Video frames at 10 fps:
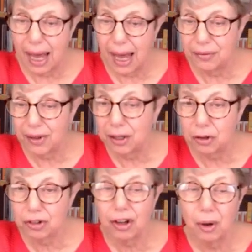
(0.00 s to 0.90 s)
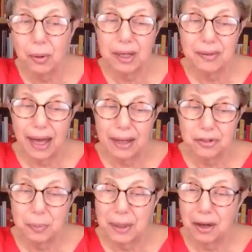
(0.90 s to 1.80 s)
and they're not showing
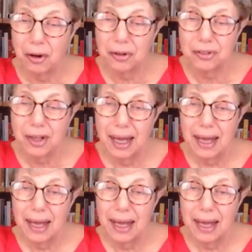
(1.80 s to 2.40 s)
that because